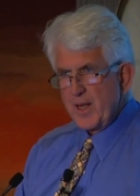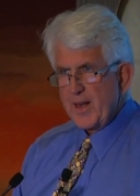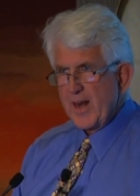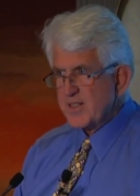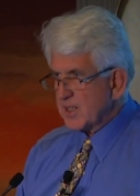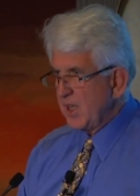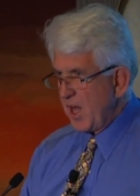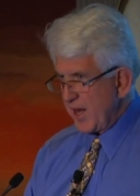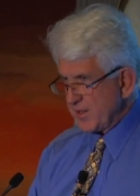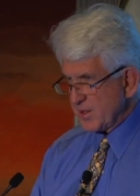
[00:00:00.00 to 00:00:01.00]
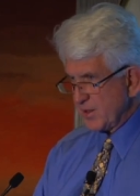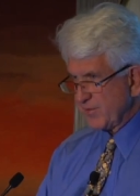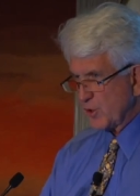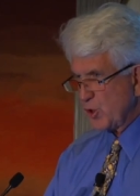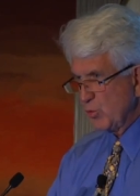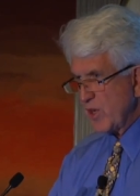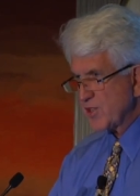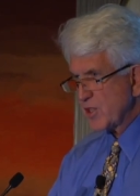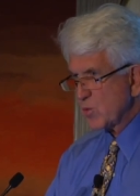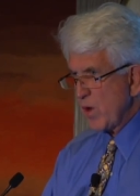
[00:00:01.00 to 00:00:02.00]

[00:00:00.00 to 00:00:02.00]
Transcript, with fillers: and I declined for two reasons.